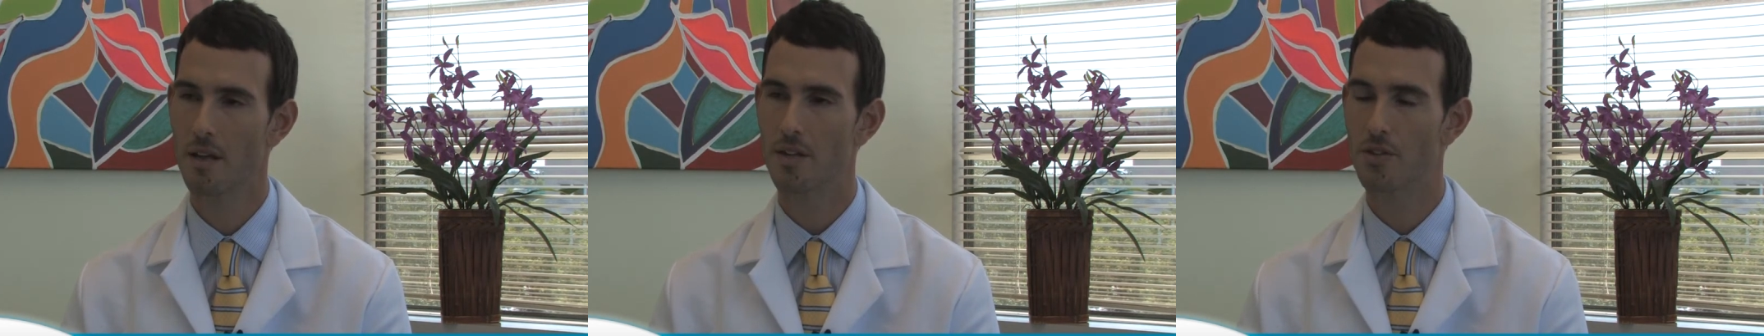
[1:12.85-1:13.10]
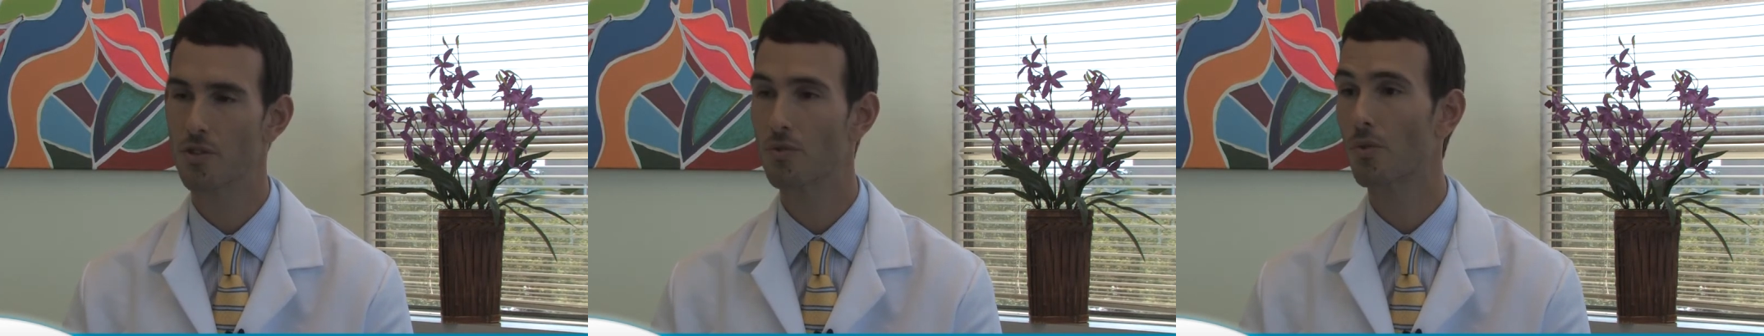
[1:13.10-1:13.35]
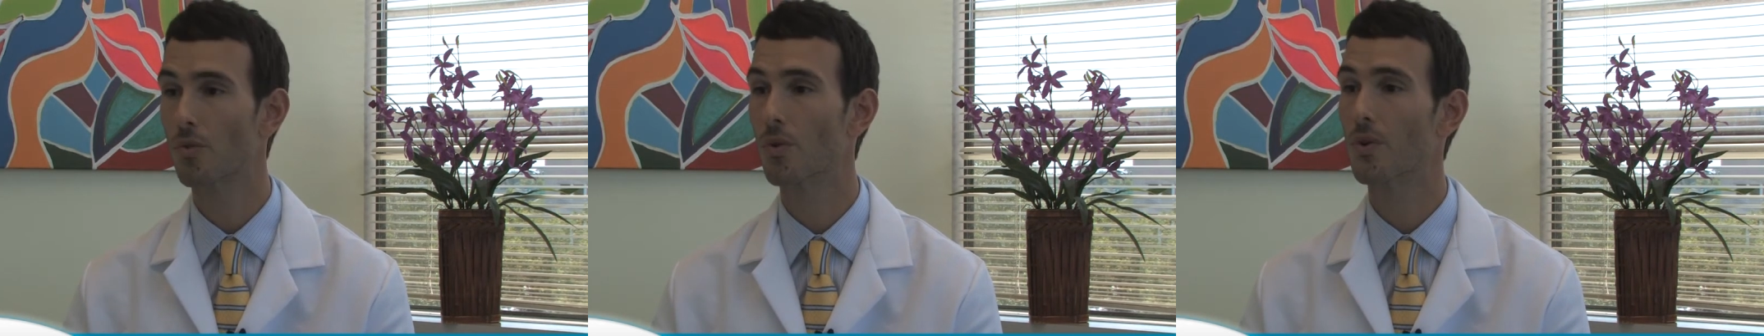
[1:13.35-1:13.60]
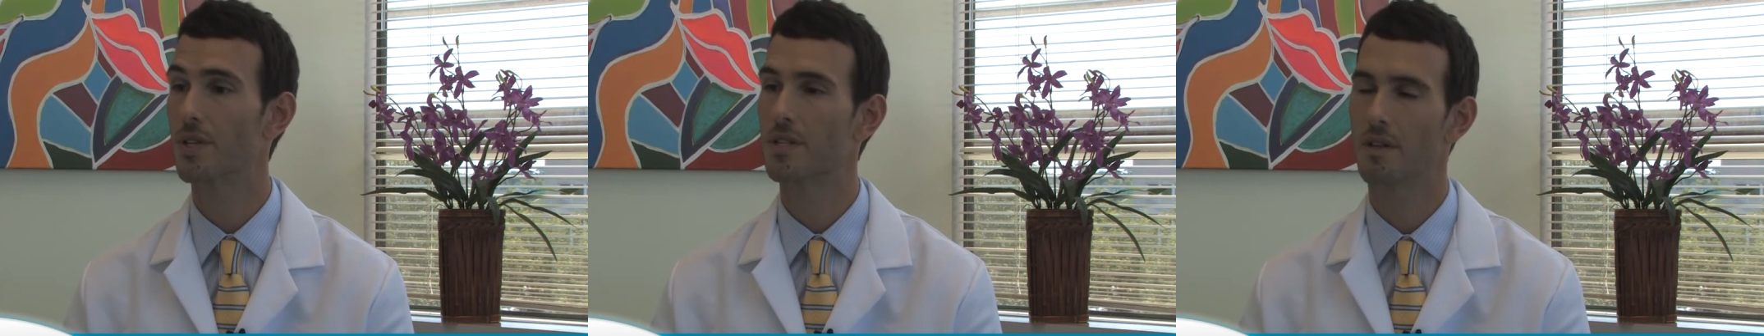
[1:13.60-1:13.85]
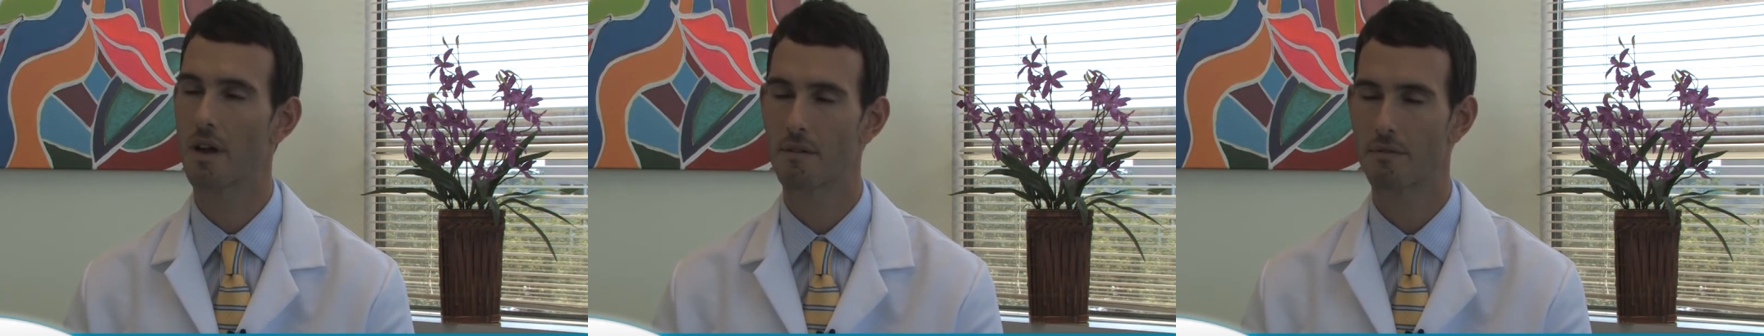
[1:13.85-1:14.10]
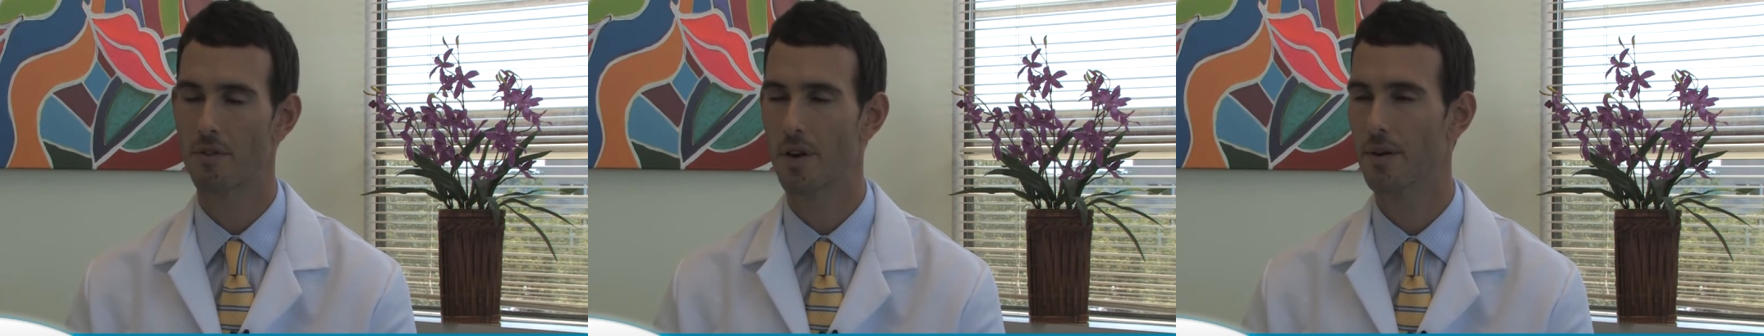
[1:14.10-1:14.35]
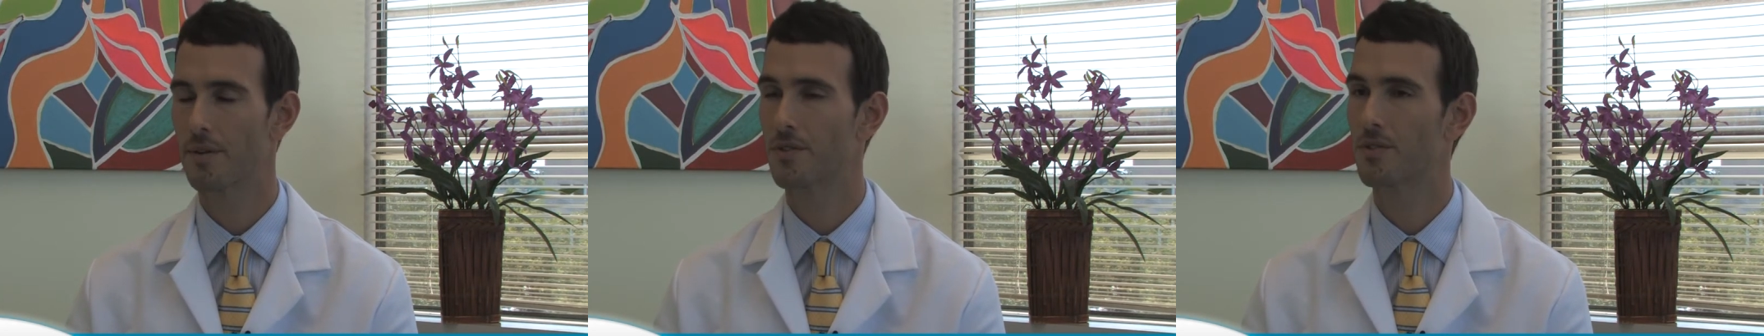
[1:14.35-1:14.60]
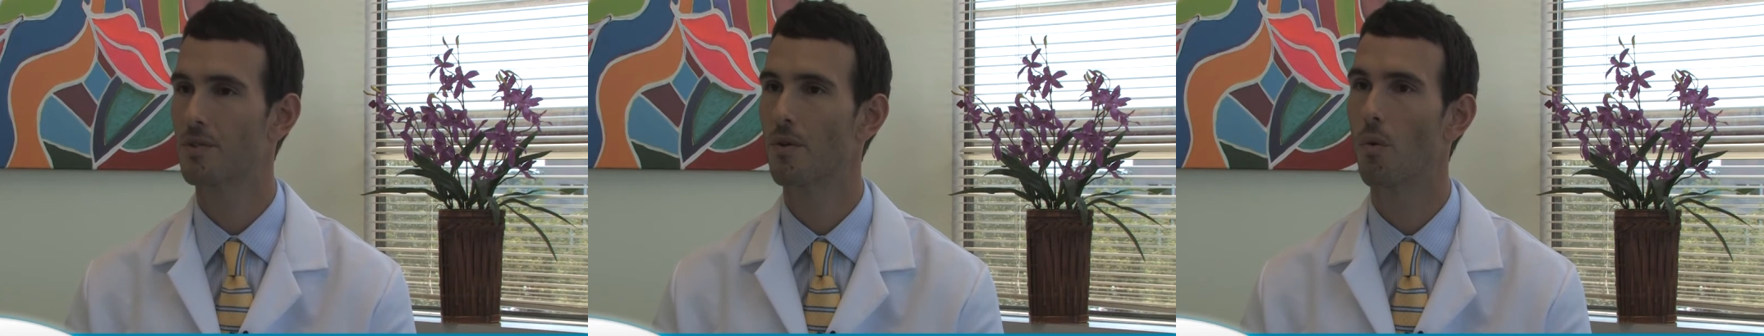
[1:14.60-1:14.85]
The general rule is
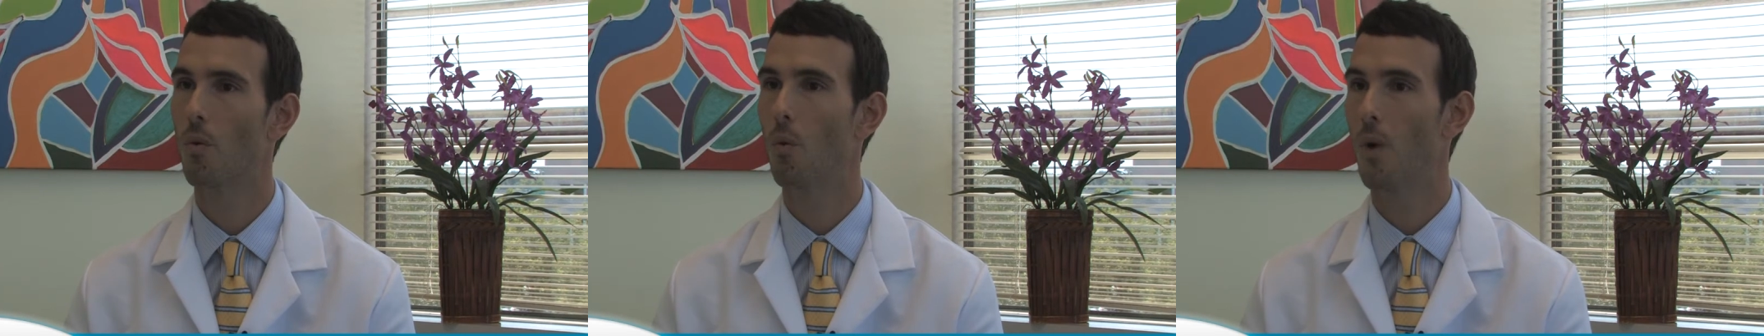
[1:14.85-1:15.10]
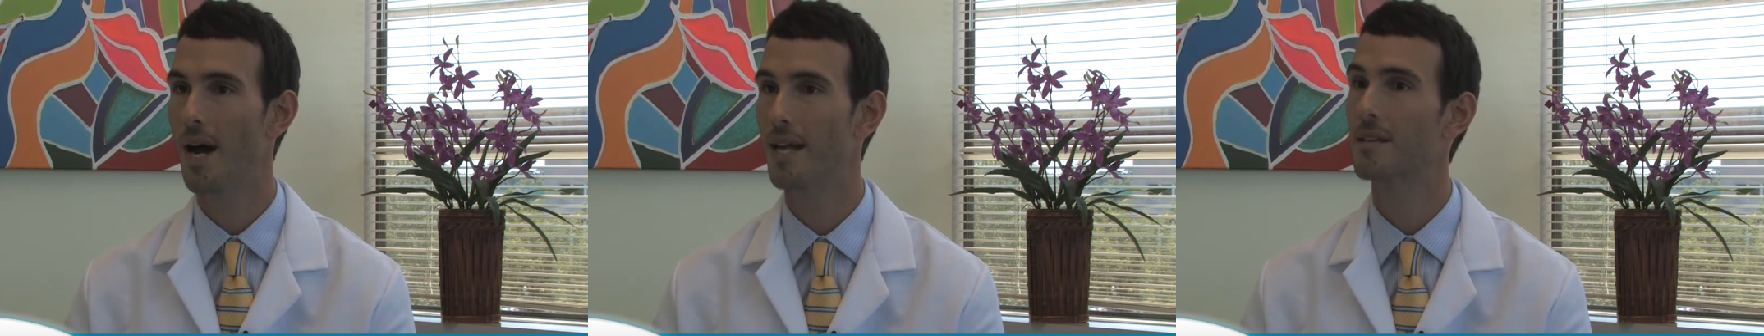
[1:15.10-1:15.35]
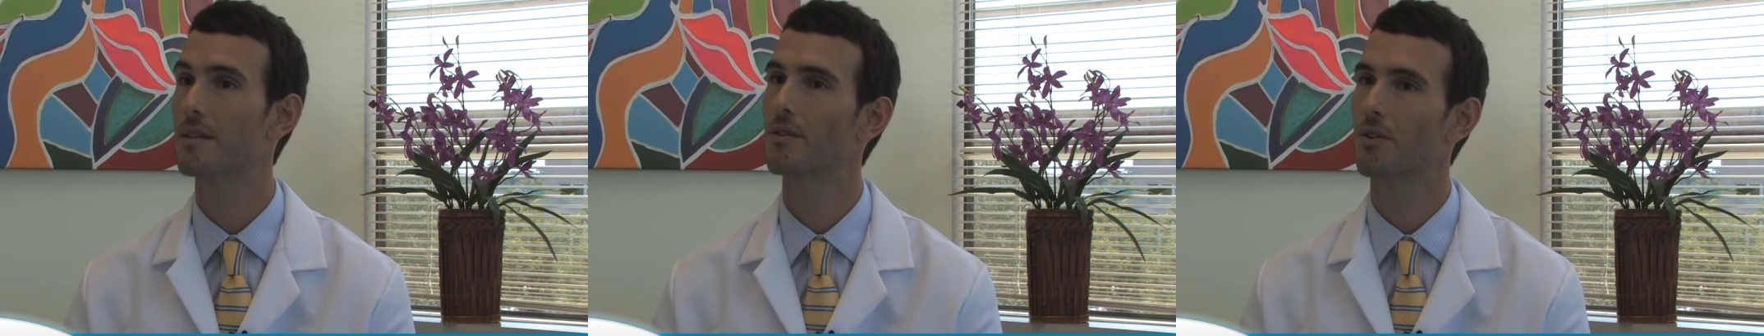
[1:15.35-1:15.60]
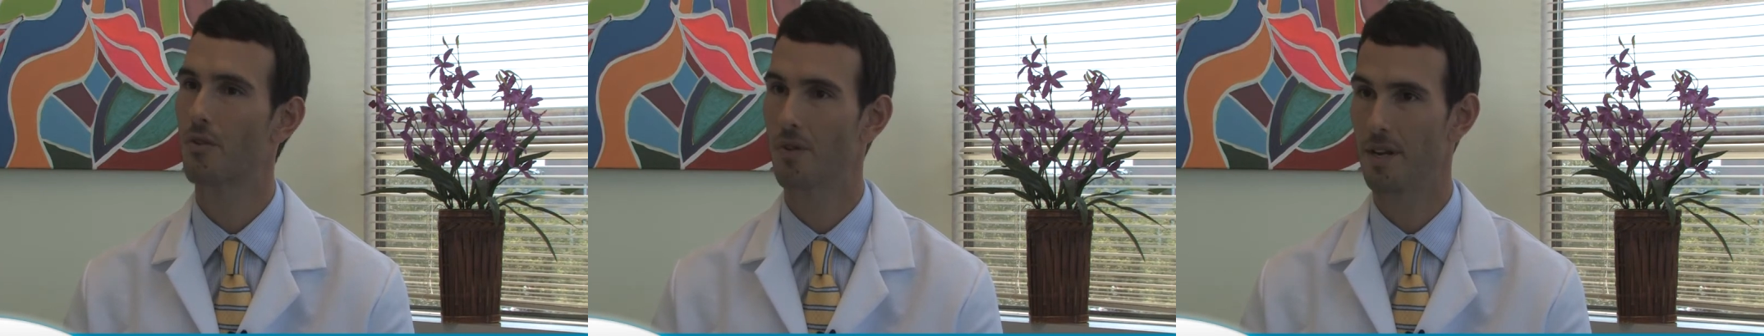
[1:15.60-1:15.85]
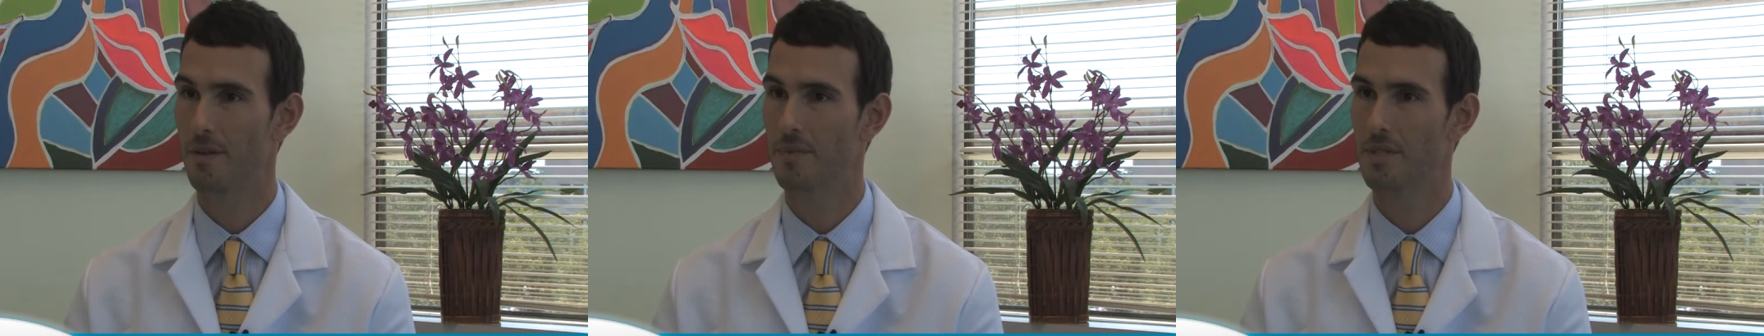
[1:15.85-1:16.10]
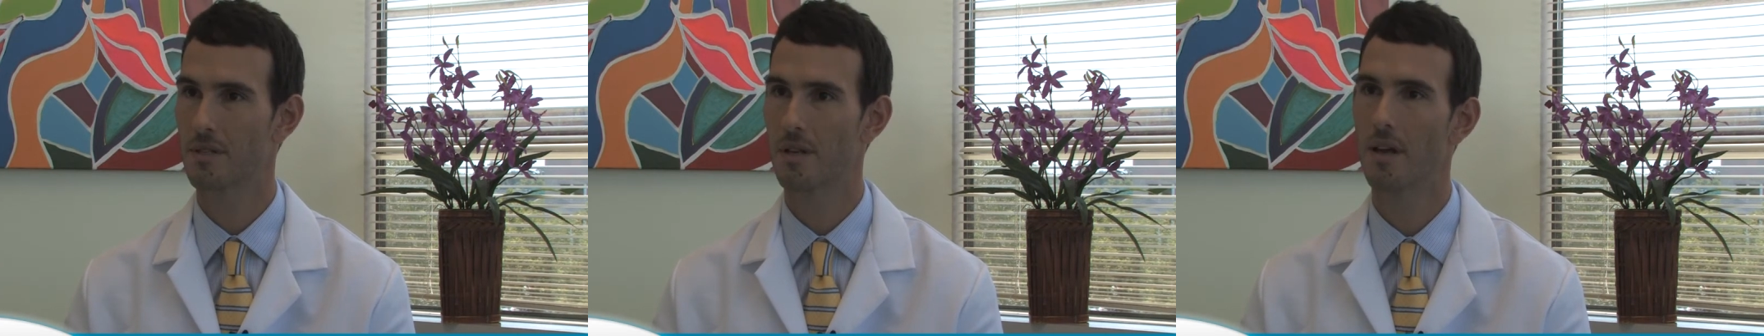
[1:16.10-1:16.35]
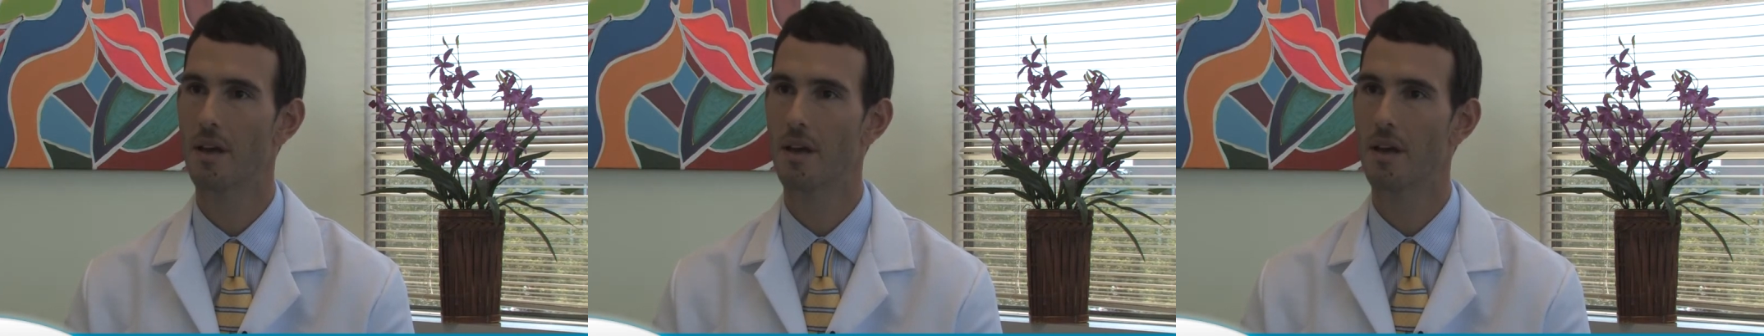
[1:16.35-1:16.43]
non-fragrance white creams.